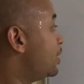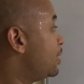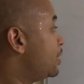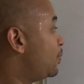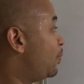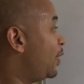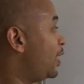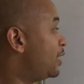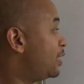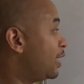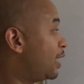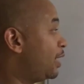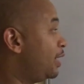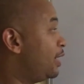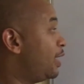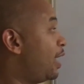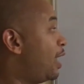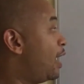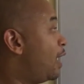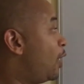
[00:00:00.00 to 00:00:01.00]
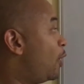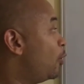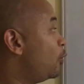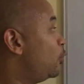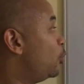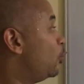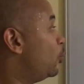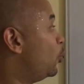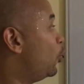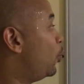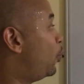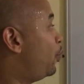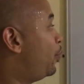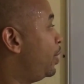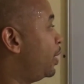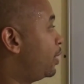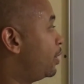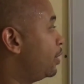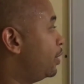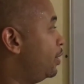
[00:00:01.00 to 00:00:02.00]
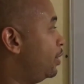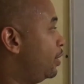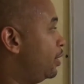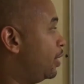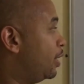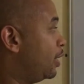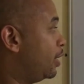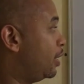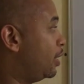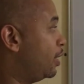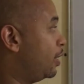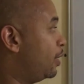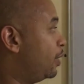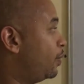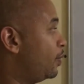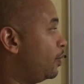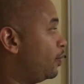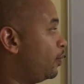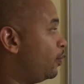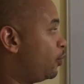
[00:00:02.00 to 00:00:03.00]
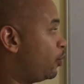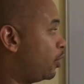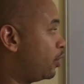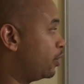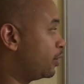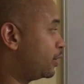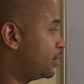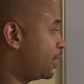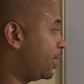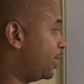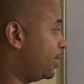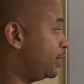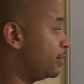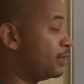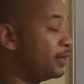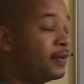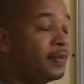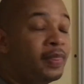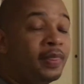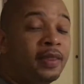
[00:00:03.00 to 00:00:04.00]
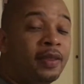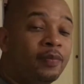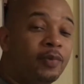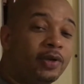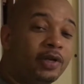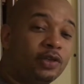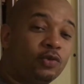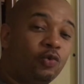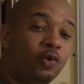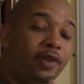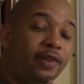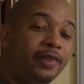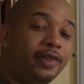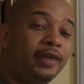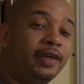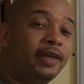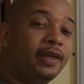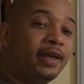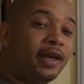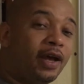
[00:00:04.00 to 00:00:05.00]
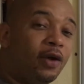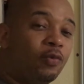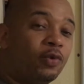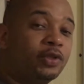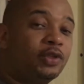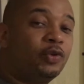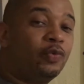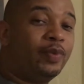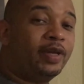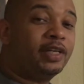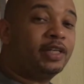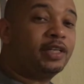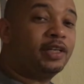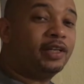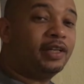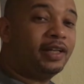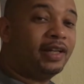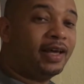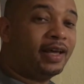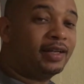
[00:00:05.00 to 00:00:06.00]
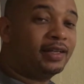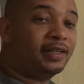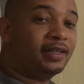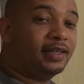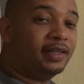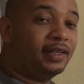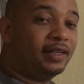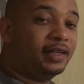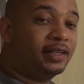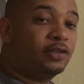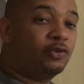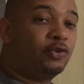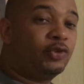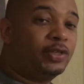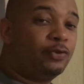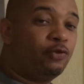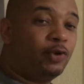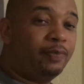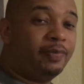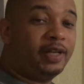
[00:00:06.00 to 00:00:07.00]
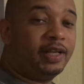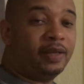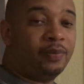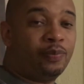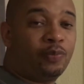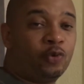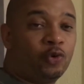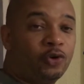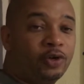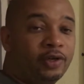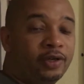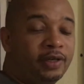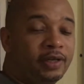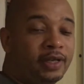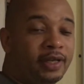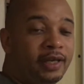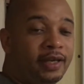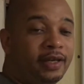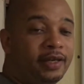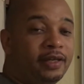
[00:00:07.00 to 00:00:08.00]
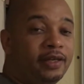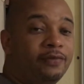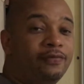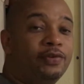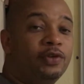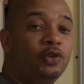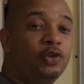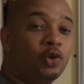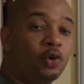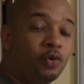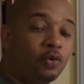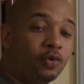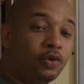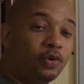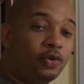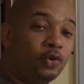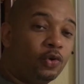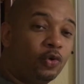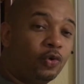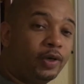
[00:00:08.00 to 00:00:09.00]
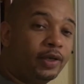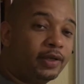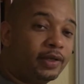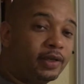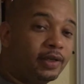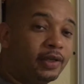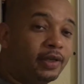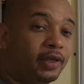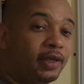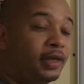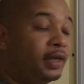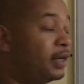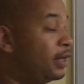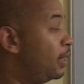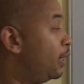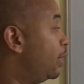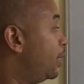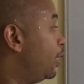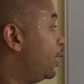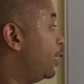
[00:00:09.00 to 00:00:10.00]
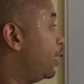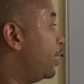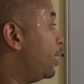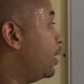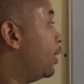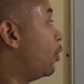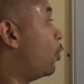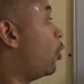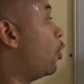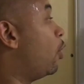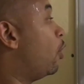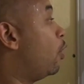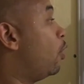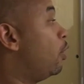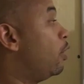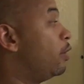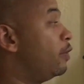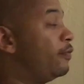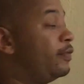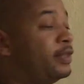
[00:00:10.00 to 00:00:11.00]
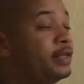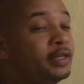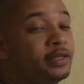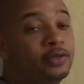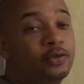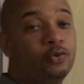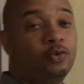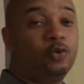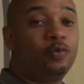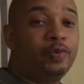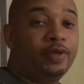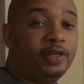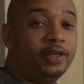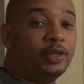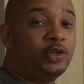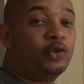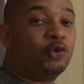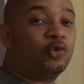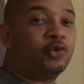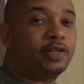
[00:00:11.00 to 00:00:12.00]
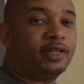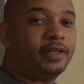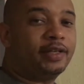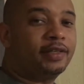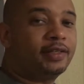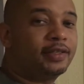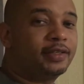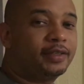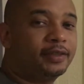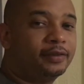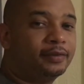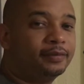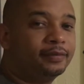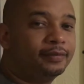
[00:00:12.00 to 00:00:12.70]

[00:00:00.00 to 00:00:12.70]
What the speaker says: is basically how you pick the product, guys. But there's one thing I want to mention that extremely important, and if you don't do it, all of this will be useless.